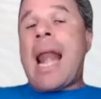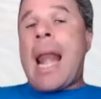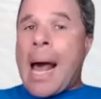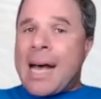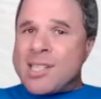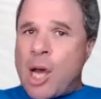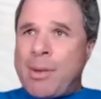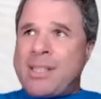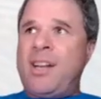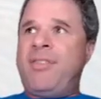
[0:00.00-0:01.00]
Last time
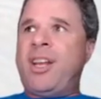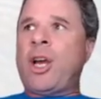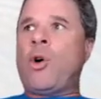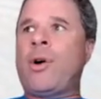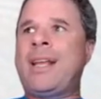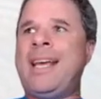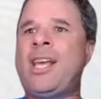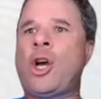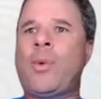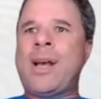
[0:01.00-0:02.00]
I did a video on
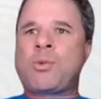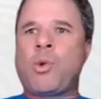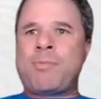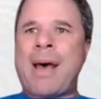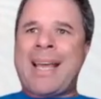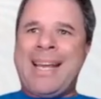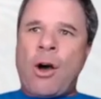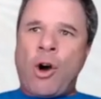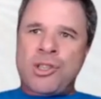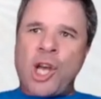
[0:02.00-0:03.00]
EOS was back in
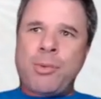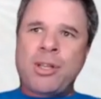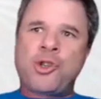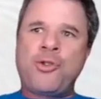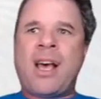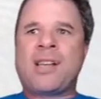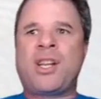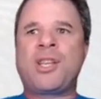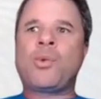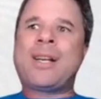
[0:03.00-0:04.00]
October
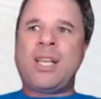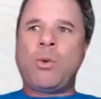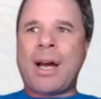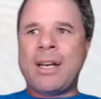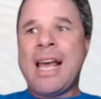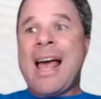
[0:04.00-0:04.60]
2021.